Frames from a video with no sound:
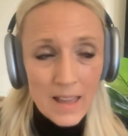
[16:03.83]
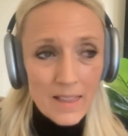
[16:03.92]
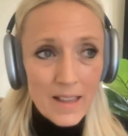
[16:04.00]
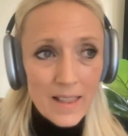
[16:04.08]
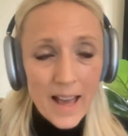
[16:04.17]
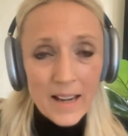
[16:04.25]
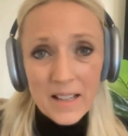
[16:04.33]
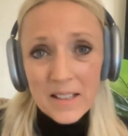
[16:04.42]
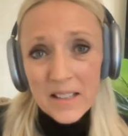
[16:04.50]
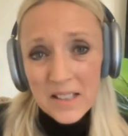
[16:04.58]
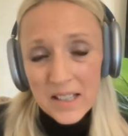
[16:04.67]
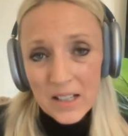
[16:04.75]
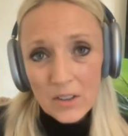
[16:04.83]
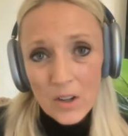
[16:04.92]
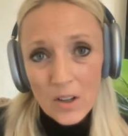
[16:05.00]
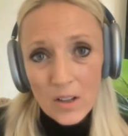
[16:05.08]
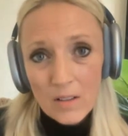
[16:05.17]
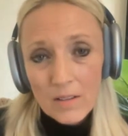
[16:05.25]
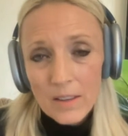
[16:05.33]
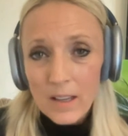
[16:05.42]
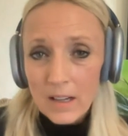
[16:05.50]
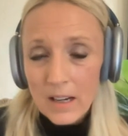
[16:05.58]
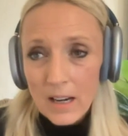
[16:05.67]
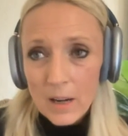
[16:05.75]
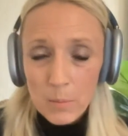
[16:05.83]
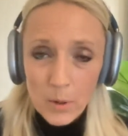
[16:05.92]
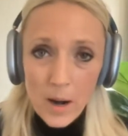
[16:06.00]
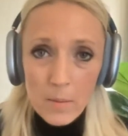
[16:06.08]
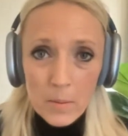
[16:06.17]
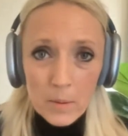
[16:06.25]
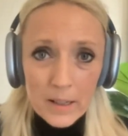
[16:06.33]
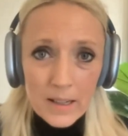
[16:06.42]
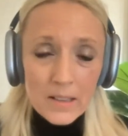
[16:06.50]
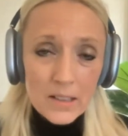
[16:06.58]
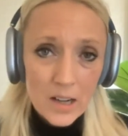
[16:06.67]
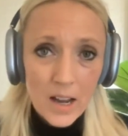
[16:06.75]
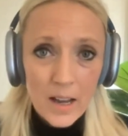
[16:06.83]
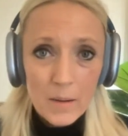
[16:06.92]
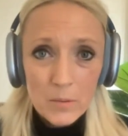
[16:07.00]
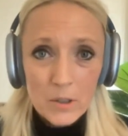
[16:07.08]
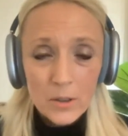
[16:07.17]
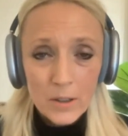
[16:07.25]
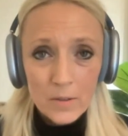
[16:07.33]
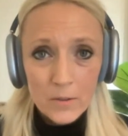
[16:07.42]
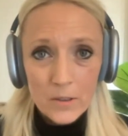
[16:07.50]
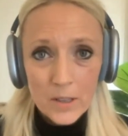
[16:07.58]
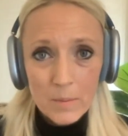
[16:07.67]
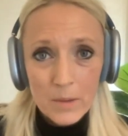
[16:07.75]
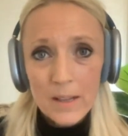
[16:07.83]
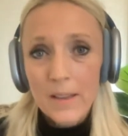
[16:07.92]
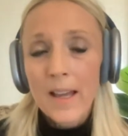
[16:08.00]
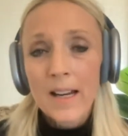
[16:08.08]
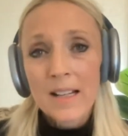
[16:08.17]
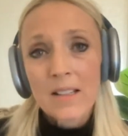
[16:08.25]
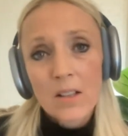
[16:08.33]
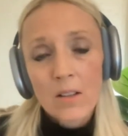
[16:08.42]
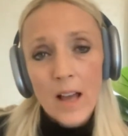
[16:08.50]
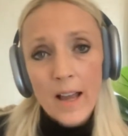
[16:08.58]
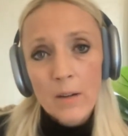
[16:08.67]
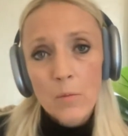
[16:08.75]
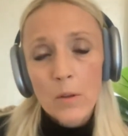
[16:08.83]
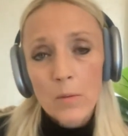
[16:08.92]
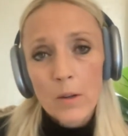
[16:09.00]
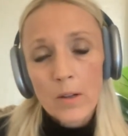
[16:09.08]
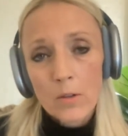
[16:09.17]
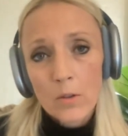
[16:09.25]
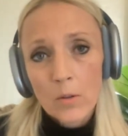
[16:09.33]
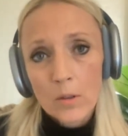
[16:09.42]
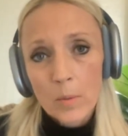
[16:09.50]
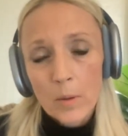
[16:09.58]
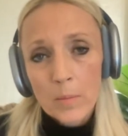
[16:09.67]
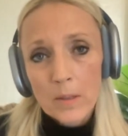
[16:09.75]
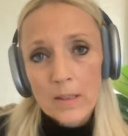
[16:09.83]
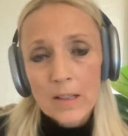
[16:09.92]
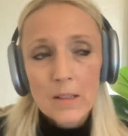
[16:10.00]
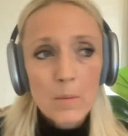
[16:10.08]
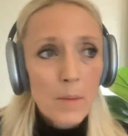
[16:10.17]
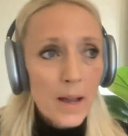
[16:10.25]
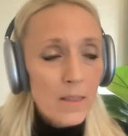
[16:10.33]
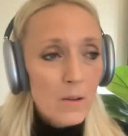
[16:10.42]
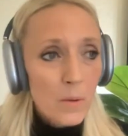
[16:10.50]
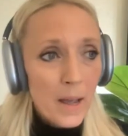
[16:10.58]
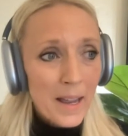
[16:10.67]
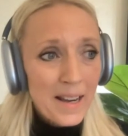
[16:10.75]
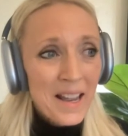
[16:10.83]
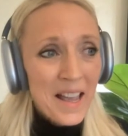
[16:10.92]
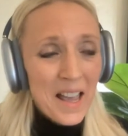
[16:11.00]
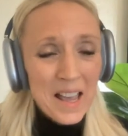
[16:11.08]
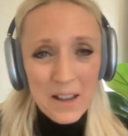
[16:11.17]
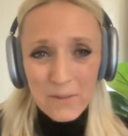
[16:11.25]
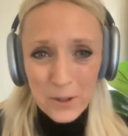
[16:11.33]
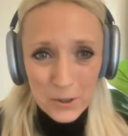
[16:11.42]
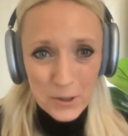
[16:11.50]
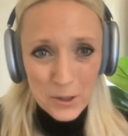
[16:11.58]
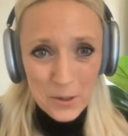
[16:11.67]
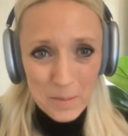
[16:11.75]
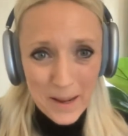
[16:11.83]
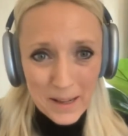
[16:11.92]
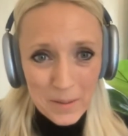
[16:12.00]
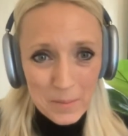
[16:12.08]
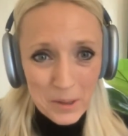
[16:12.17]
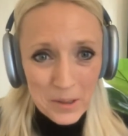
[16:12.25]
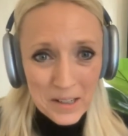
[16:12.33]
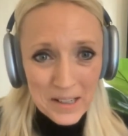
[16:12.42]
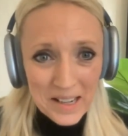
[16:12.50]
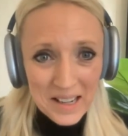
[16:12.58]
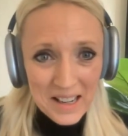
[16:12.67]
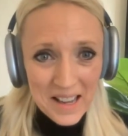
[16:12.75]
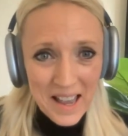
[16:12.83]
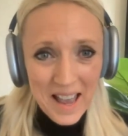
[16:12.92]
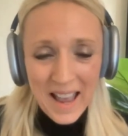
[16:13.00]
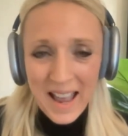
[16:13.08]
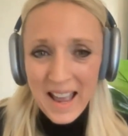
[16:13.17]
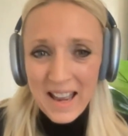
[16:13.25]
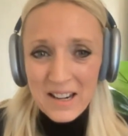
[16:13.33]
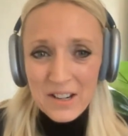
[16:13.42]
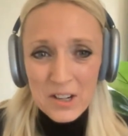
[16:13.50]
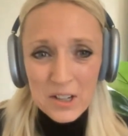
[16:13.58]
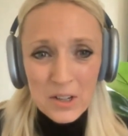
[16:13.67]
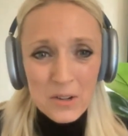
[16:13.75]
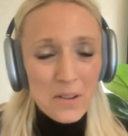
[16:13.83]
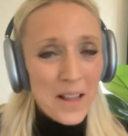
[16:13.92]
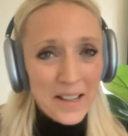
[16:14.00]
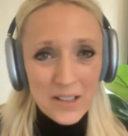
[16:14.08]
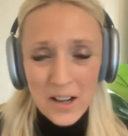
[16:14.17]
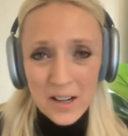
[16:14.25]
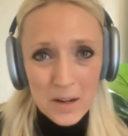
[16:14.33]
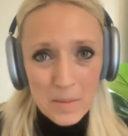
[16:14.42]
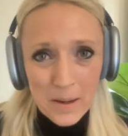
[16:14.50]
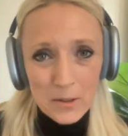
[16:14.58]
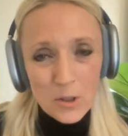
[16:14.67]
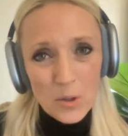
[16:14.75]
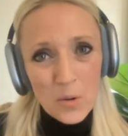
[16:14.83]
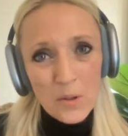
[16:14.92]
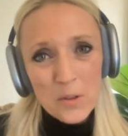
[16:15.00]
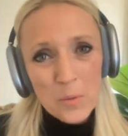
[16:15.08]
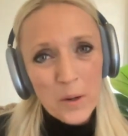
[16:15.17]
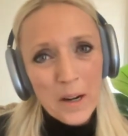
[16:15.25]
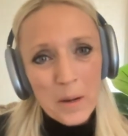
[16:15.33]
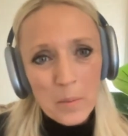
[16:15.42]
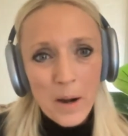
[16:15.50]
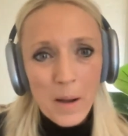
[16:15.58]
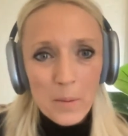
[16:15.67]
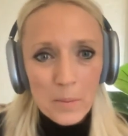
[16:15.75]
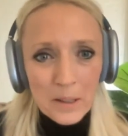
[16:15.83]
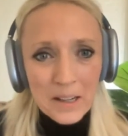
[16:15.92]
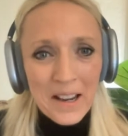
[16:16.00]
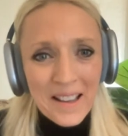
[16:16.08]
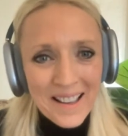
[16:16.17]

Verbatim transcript: then that is a signal that it probably is time to look for something that is aligned with what your soul's purpose is. And by the way, if you're new to my community and you don't like talking about souls, we're going to probably